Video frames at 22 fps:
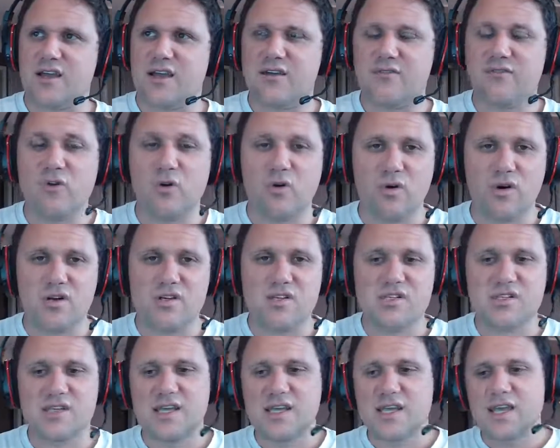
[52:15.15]
And of
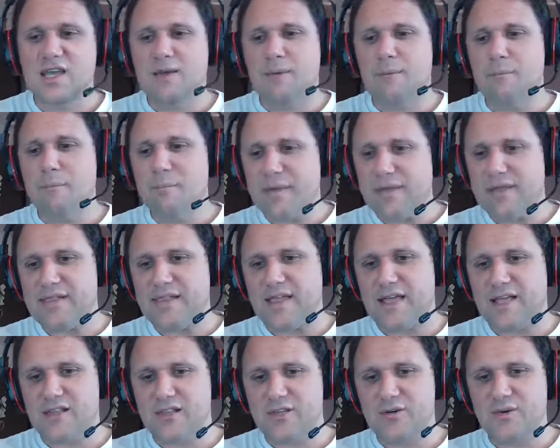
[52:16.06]
course, be
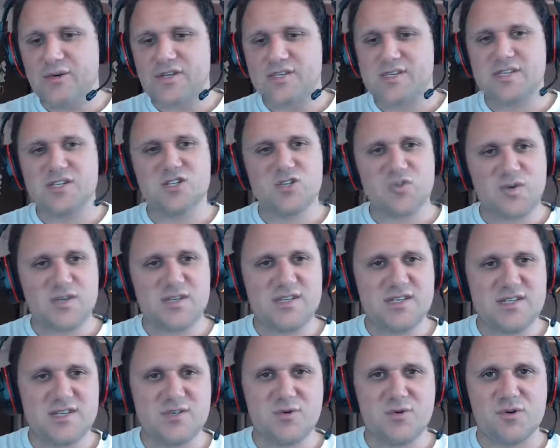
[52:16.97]
like Lewis and join the
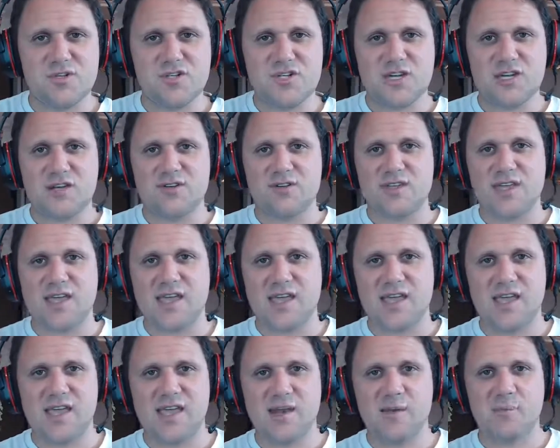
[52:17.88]
Discord channel
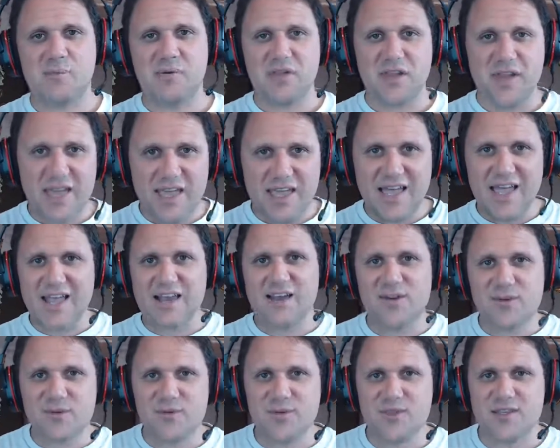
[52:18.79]
and play High
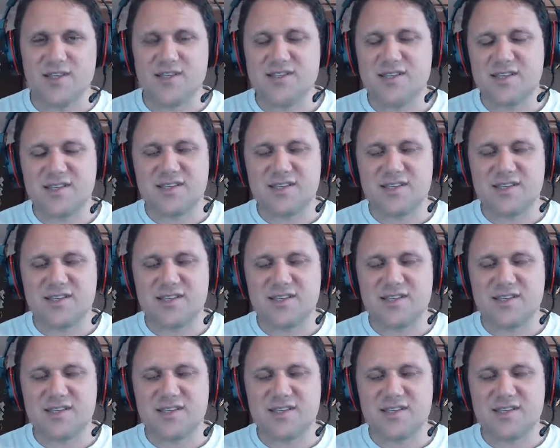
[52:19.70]
Noon with us.